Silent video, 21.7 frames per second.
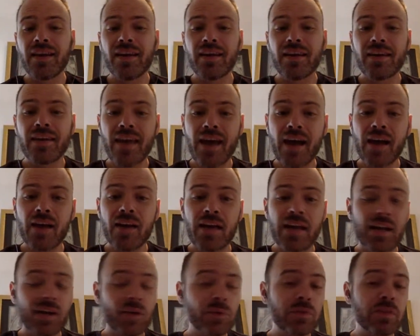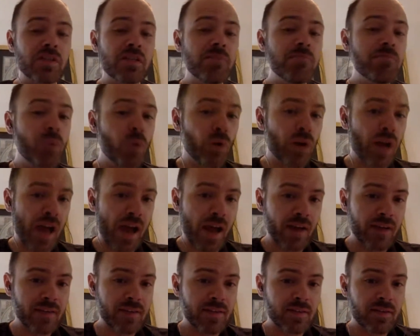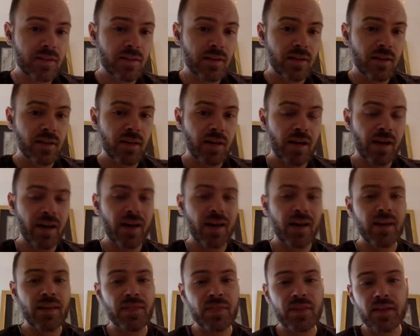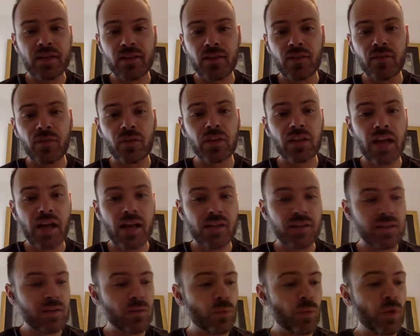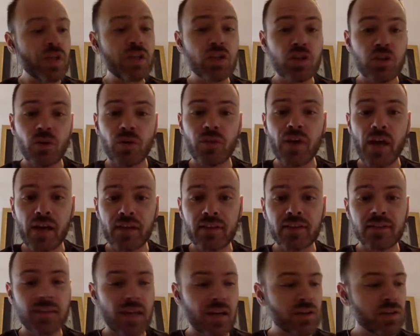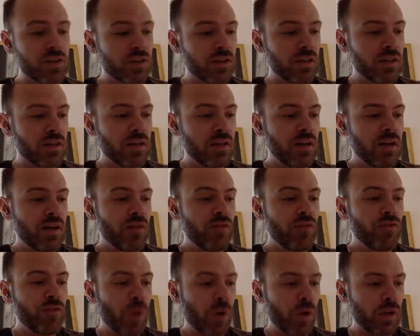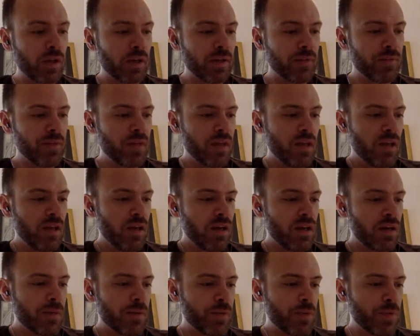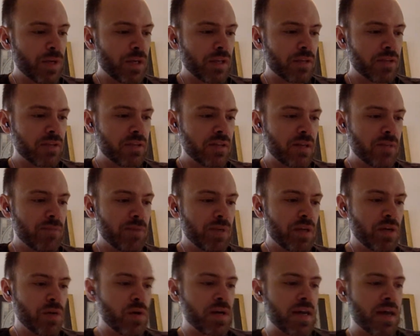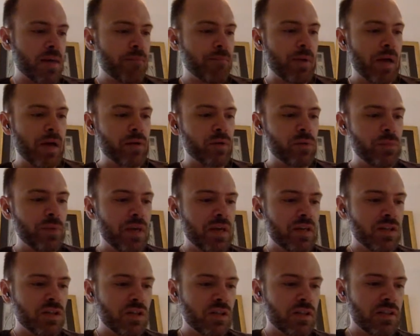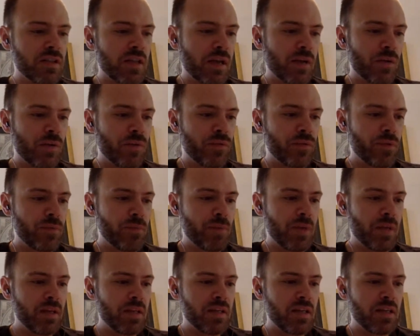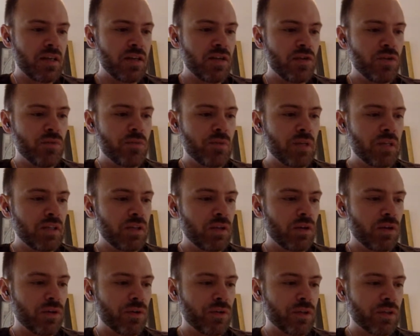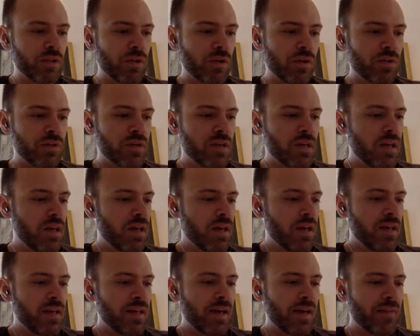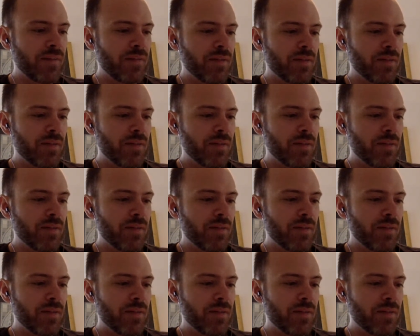And I don't see more hacks. I think the ratio of hacks is actually falling. Number three on the list of 10, Bitcoin app BottlePay shuts down over impending EU money laundering laws. Yeah,